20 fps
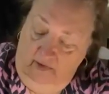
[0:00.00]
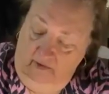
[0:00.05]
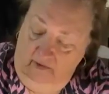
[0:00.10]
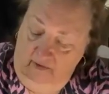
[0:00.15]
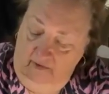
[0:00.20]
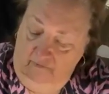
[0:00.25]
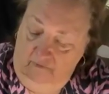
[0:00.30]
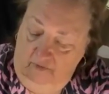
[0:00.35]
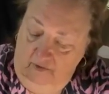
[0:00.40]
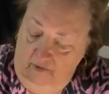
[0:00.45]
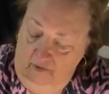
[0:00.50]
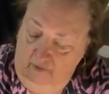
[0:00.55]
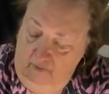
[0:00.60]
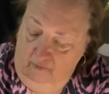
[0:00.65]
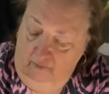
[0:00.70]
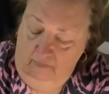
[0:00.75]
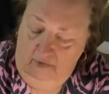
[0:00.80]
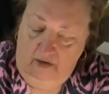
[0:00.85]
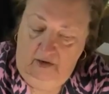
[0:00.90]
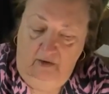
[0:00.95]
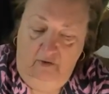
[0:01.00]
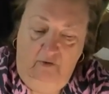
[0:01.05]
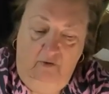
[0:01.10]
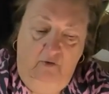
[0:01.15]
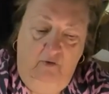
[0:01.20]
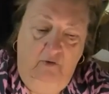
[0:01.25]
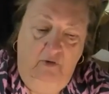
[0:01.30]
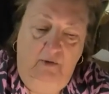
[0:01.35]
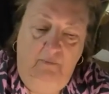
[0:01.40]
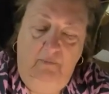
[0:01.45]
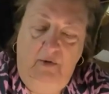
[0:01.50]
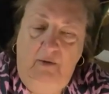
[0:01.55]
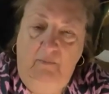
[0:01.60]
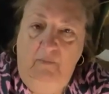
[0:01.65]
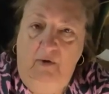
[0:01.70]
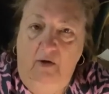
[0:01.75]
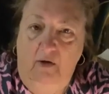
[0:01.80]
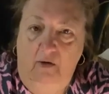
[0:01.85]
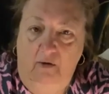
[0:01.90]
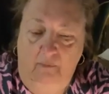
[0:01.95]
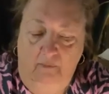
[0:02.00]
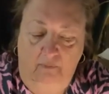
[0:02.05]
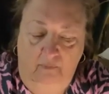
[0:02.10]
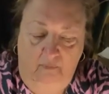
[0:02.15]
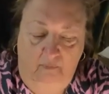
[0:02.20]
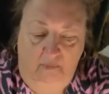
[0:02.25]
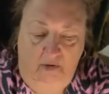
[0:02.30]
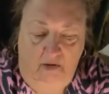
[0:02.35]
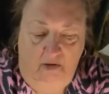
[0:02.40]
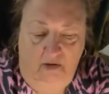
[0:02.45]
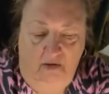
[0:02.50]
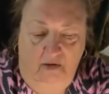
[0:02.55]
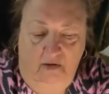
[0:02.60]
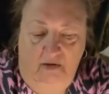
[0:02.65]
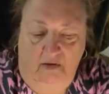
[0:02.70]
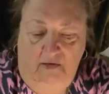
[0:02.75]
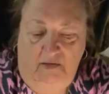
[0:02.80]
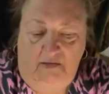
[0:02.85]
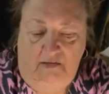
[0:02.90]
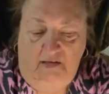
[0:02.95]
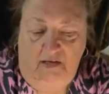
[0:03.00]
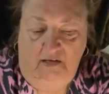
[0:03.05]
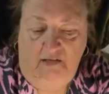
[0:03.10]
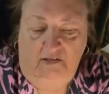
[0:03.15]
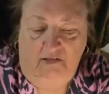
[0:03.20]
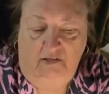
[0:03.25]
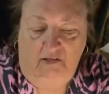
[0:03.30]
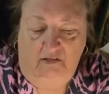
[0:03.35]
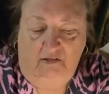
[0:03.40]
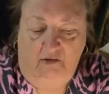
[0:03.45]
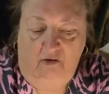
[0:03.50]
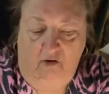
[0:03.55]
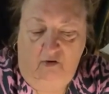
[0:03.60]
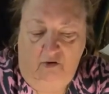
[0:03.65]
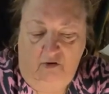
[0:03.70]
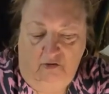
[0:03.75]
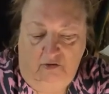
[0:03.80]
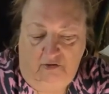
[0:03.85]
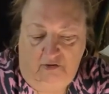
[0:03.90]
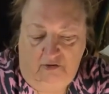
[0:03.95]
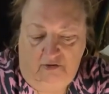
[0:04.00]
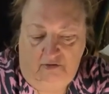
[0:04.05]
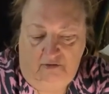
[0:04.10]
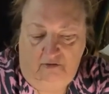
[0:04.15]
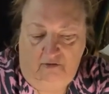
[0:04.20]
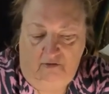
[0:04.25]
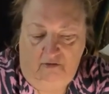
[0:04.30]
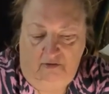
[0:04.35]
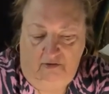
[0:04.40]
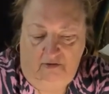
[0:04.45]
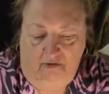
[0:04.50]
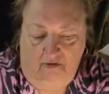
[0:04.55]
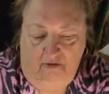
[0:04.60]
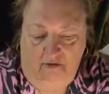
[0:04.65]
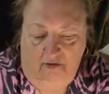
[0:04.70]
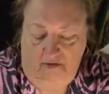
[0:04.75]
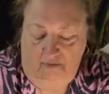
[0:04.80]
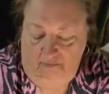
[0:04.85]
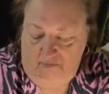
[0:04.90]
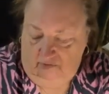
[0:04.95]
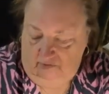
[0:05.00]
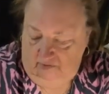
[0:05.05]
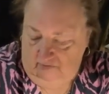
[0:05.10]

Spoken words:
Well, if you know me, you know that my mom sends us hearts all the time.